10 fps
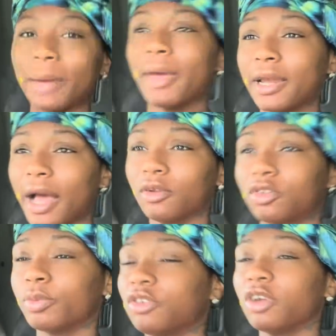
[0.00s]
heading out
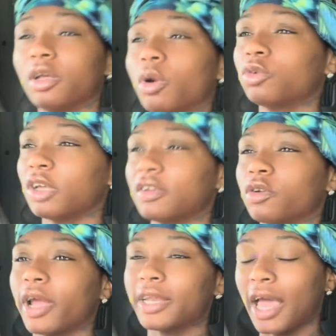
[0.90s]
to Rochester
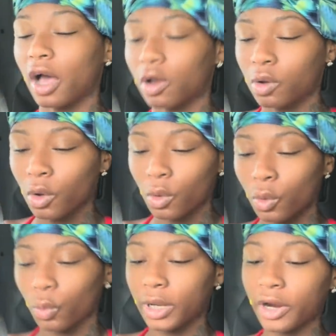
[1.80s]
right now.
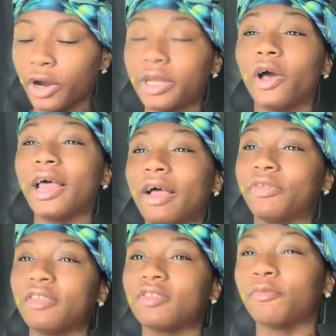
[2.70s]
We are gonna have to
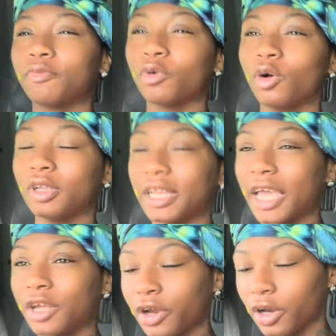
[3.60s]
get some fuel
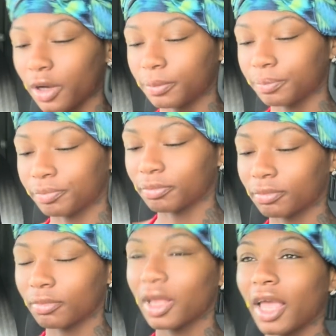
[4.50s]
later.
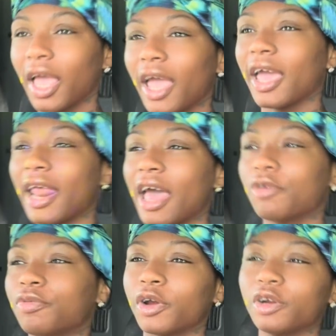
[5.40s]
And at
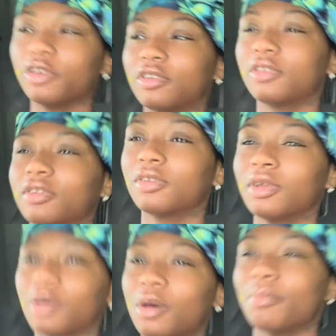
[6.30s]
first,
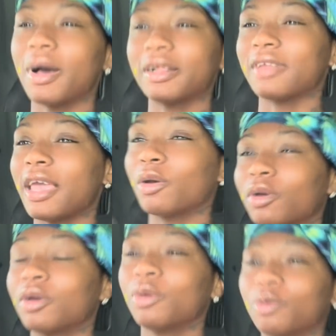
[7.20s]
my tank
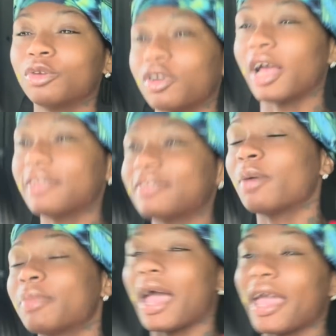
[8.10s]
was trying to
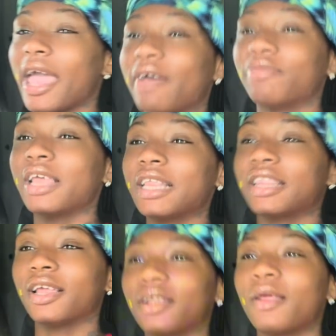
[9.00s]
tell me I ain't have
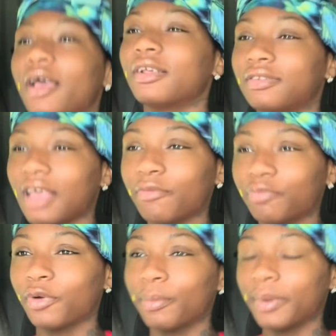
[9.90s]
nothing. Sat
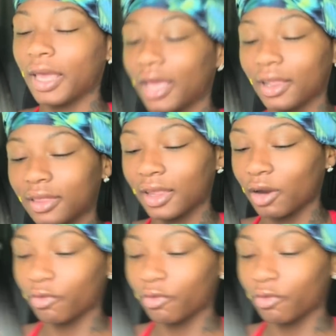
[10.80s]
for a bit, let it